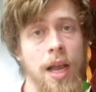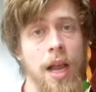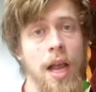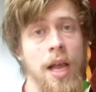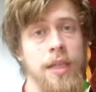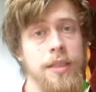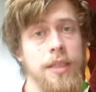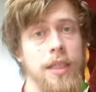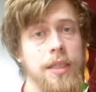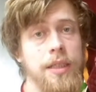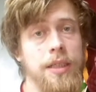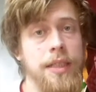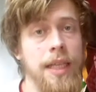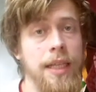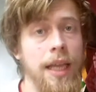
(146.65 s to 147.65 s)
can't just
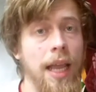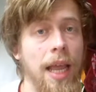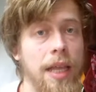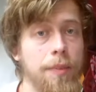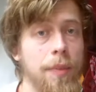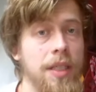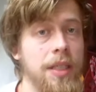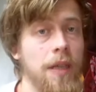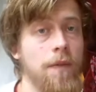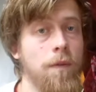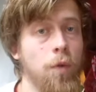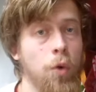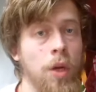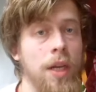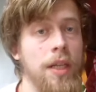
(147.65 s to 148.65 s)
dedicate myself
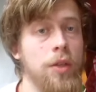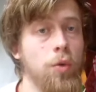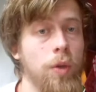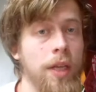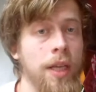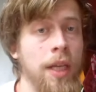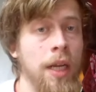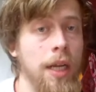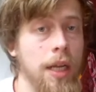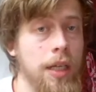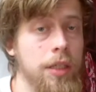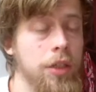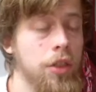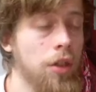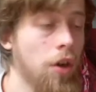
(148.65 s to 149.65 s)
fully to healing
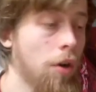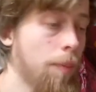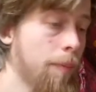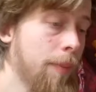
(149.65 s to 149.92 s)
job.